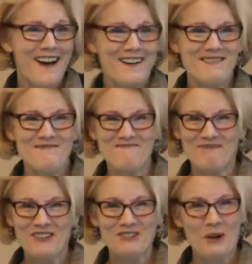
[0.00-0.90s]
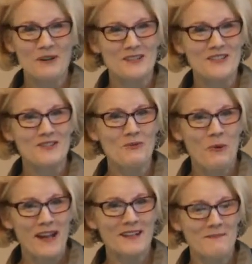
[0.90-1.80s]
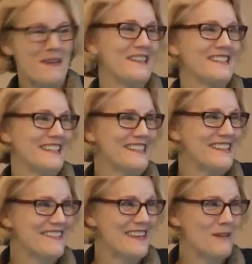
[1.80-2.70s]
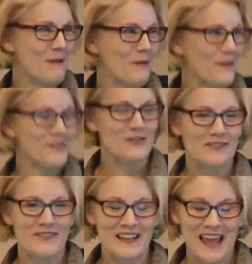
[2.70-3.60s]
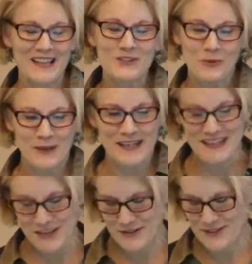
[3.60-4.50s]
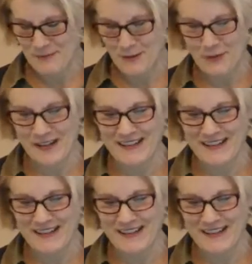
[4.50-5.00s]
Um, so it's quite amazing to think about what the, the, last 20 years of my work